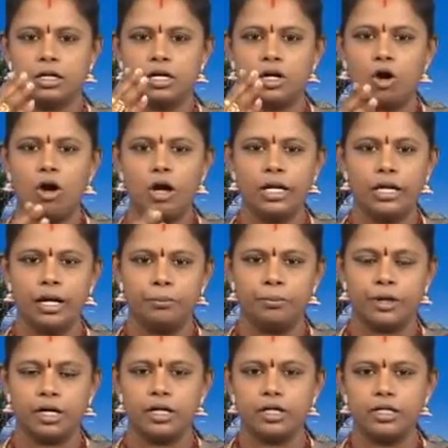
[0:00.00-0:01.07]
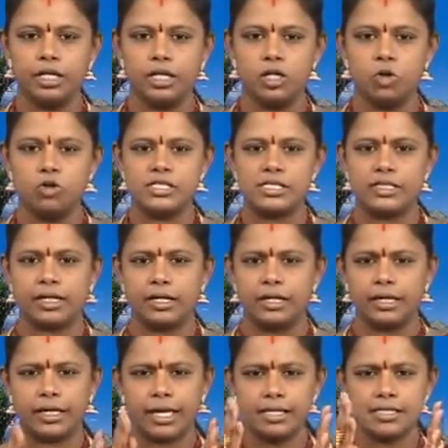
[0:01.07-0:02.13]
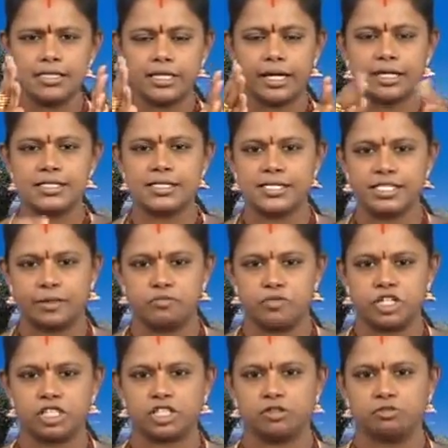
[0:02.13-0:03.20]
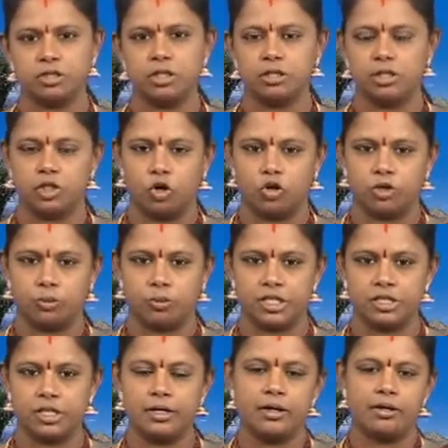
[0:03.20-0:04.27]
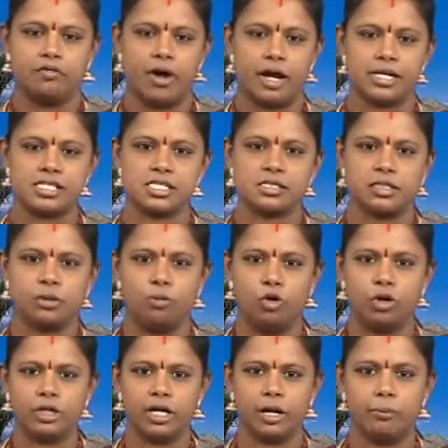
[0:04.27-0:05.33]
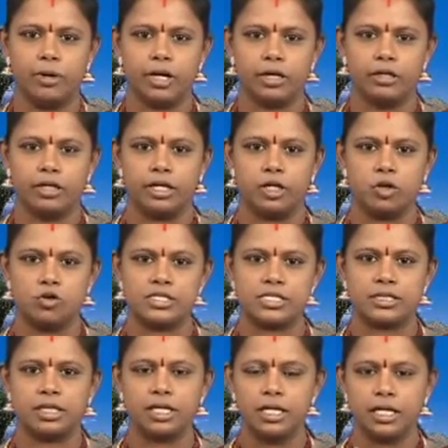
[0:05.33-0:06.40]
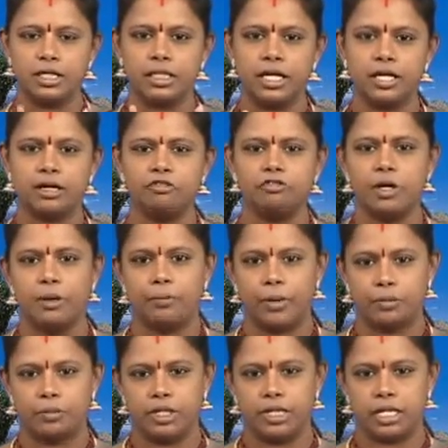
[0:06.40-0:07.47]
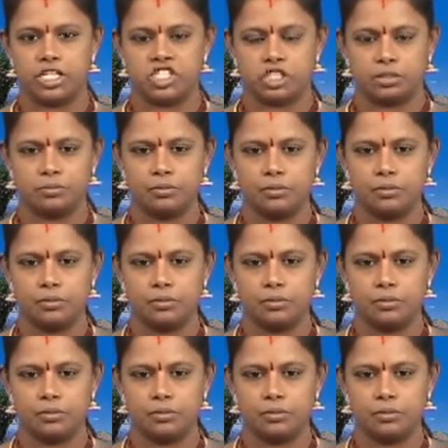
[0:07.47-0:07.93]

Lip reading: Call number denotes the exact subject of the document, whereas the book number denotes the year of publication.